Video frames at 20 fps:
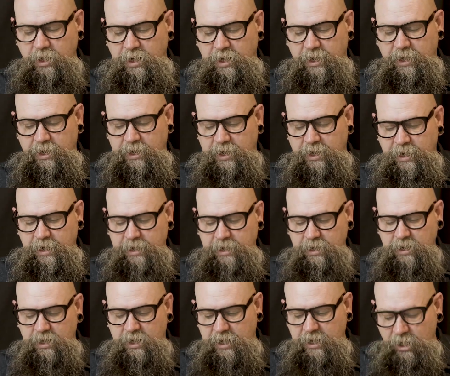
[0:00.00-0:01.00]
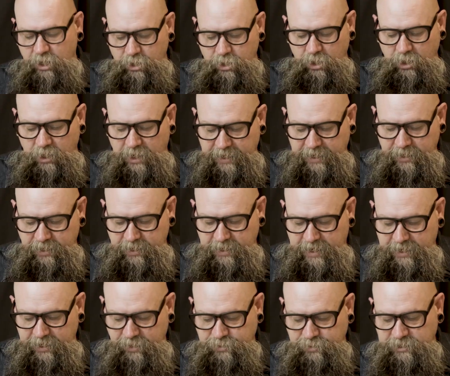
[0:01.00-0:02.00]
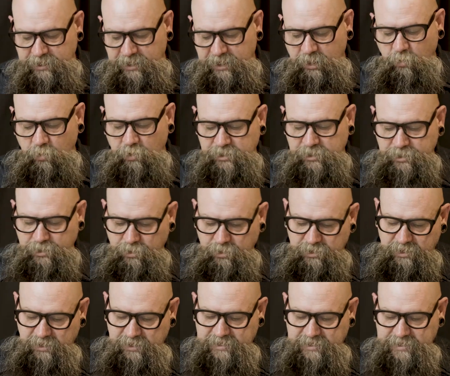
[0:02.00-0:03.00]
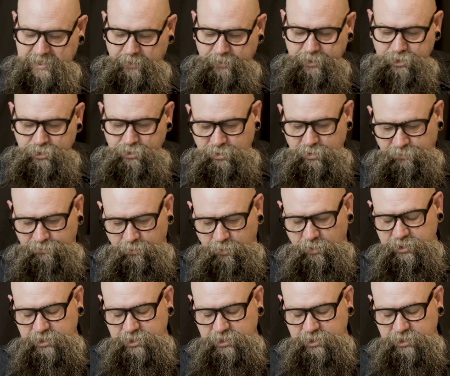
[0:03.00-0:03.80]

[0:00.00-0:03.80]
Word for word: I underlined that. He was like, he was useless, now he's useful.